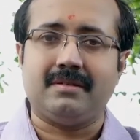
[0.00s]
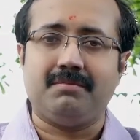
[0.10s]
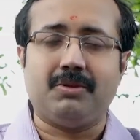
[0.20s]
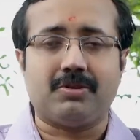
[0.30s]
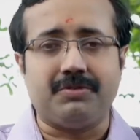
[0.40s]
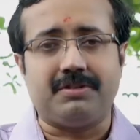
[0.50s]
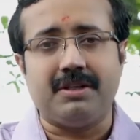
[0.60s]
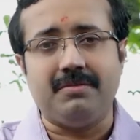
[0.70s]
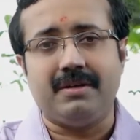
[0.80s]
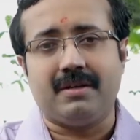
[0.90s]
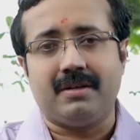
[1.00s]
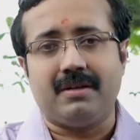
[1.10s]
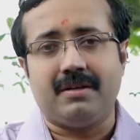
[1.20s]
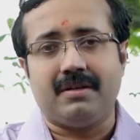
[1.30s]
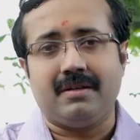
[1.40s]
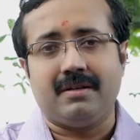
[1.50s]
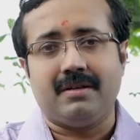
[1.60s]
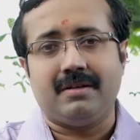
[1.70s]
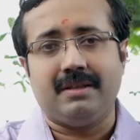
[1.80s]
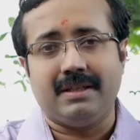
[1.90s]
Because of ischemia,
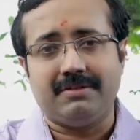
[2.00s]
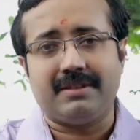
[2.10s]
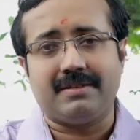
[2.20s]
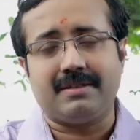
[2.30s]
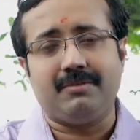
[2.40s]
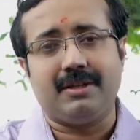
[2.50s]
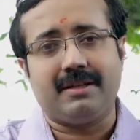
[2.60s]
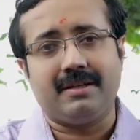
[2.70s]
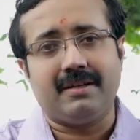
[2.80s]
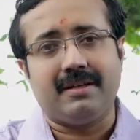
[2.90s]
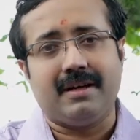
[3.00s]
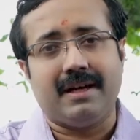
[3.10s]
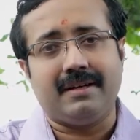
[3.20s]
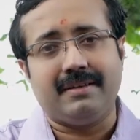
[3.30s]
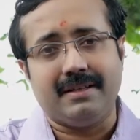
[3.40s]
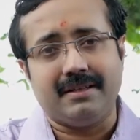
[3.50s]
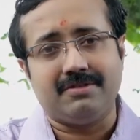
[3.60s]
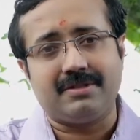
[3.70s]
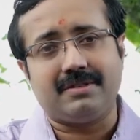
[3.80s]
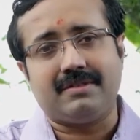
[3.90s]
the nerves get stimulated and the
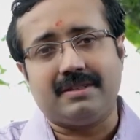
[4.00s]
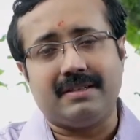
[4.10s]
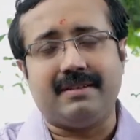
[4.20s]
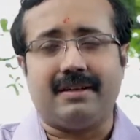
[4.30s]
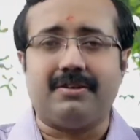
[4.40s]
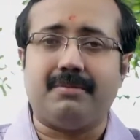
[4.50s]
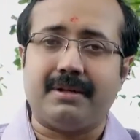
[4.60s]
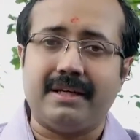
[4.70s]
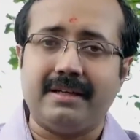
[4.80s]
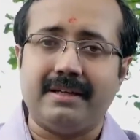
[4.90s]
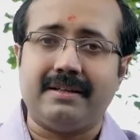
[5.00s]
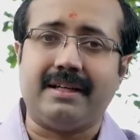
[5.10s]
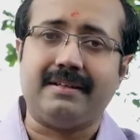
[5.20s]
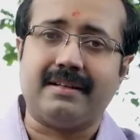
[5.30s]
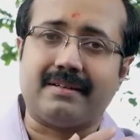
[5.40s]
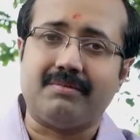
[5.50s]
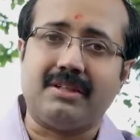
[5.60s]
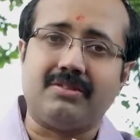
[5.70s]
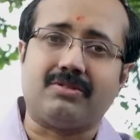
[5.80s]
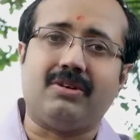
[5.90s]
nerves send signal to the brain telling that
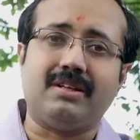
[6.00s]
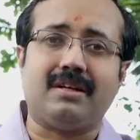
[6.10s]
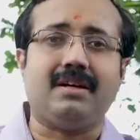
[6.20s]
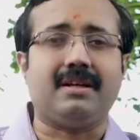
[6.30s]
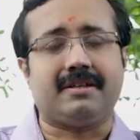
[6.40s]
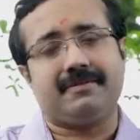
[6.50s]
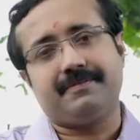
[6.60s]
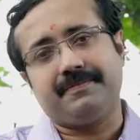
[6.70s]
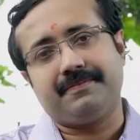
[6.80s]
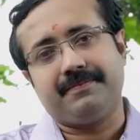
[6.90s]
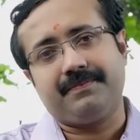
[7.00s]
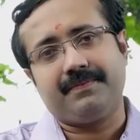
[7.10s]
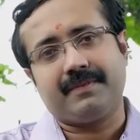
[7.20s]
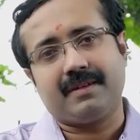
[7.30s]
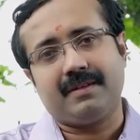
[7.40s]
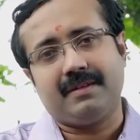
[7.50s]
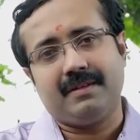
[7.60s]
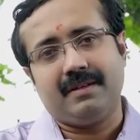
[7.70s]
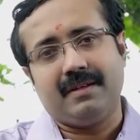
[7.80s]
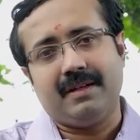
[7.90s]
something is wrong in the heart.
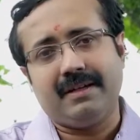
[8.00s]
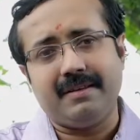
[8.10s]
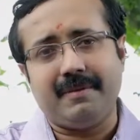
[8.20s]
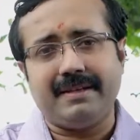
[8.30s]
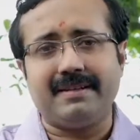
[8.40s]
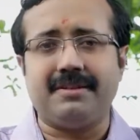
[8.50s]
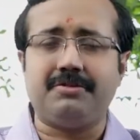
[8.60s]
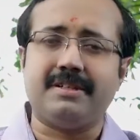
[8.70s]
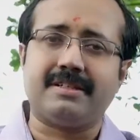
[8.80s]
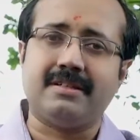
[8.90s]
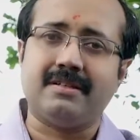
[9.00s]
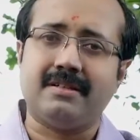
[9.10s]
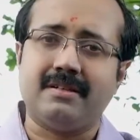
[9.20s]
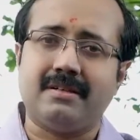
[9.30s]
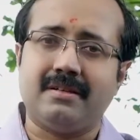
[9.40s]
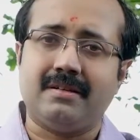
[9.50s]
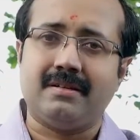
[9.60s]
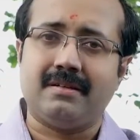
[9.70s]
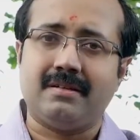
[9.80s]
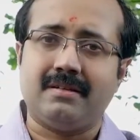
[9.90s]
Let us imagine a situation
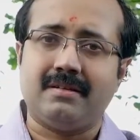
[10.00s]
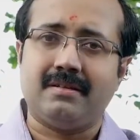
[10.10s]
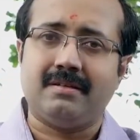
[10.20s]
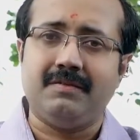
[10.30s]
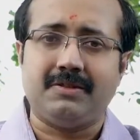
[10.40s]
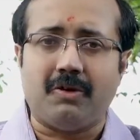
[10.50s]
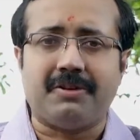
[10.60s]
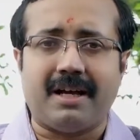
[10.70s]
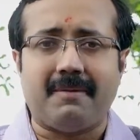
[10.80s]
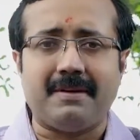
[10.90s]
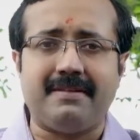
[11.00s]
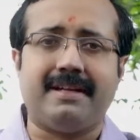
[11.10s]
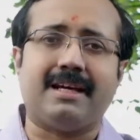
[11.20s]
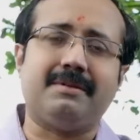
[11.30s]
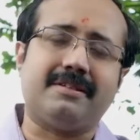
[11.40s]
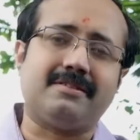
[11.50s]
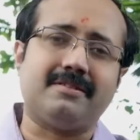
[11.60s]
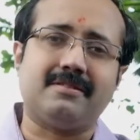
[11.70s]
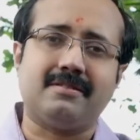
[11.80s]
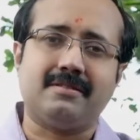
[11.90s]
which often happens in
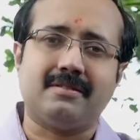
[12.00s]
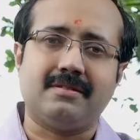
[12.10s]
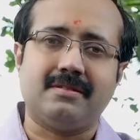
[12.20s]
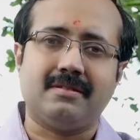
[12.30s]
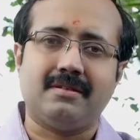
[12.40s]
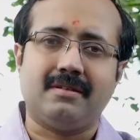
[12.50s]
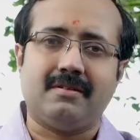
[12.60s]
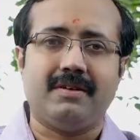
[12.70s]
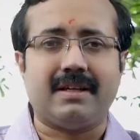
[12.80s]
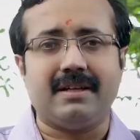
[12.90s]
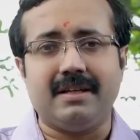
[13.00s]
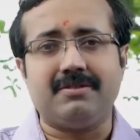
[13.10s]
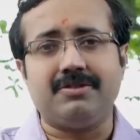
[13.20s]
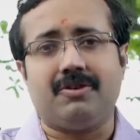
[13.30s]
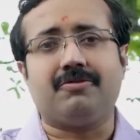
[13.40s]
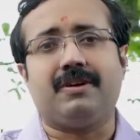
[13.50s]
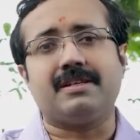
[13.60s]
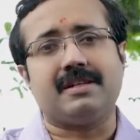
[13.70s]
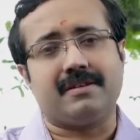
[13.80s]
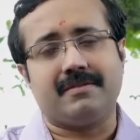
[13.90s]
diabetes, where the nerves don't
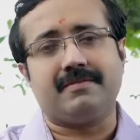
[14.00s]
function